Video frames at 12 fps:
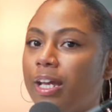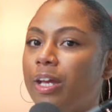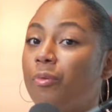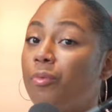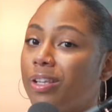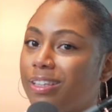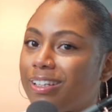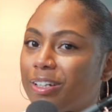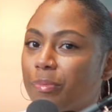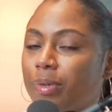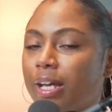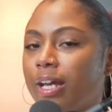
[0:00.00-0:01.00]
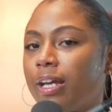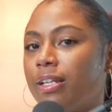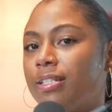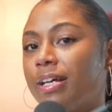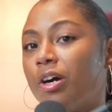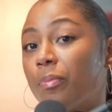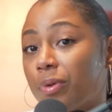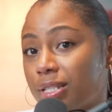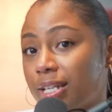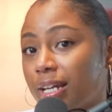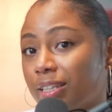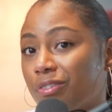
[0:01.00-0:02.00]
and with them, and to help
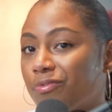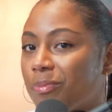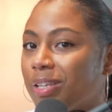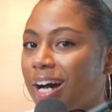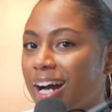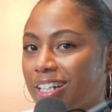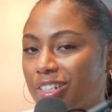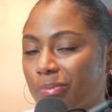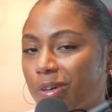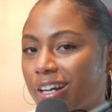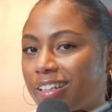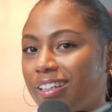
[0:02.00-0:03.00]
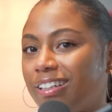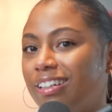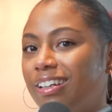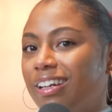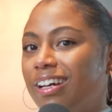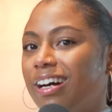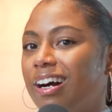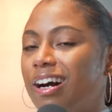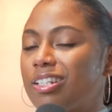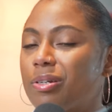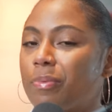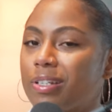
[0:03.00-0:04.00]
protect them from the auction market, uh,
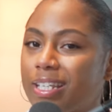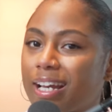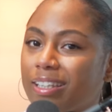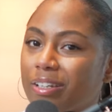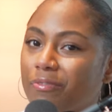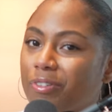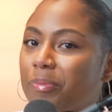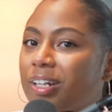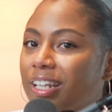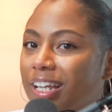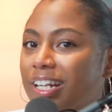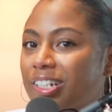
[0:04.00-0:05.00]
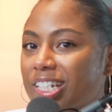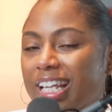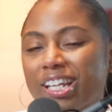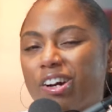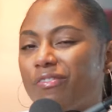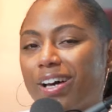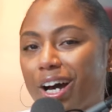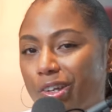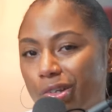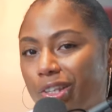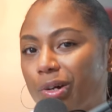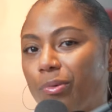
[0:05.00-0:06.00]
to protect them from collectors that don't
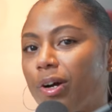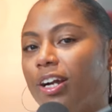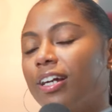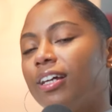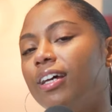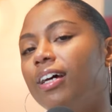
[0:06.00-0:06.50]
value their work.